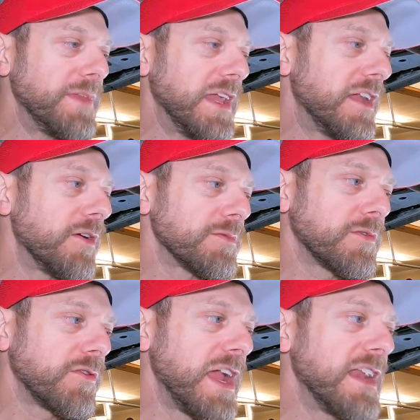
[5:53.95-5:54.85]
it'll
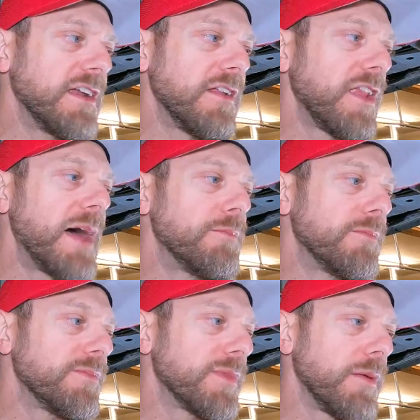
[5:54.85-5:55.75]
create a
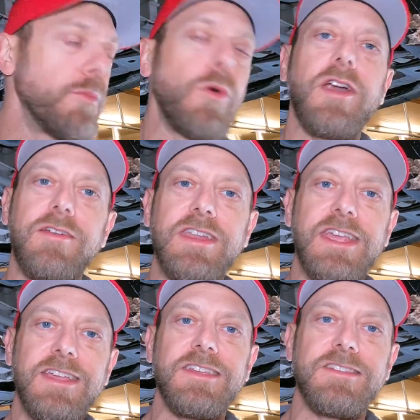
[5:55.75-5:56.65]
lot more of an
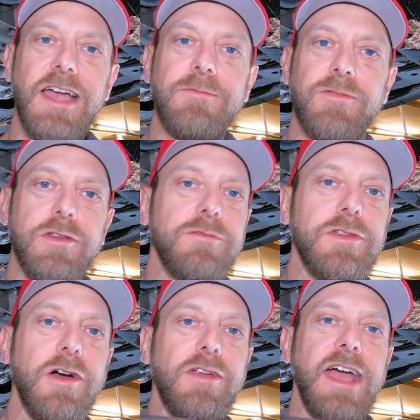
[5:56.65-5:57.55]
easy time for you if
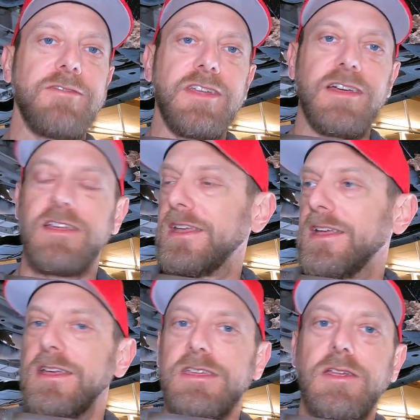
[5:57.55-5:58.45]
you don't have to,
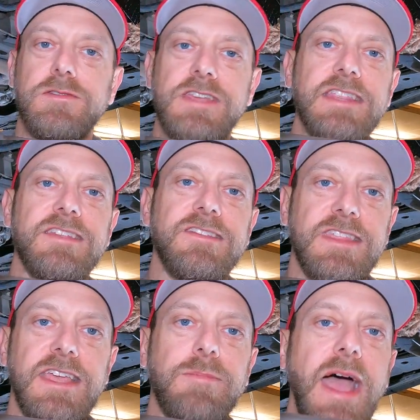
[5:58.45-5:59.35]
you know, take this
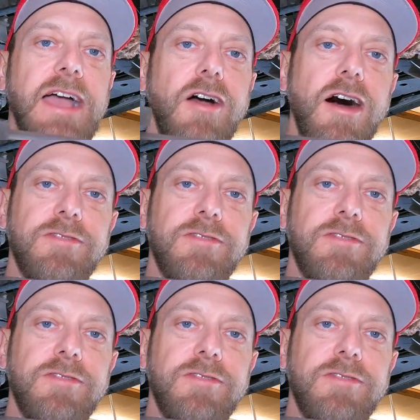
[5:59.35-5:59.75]
thing back off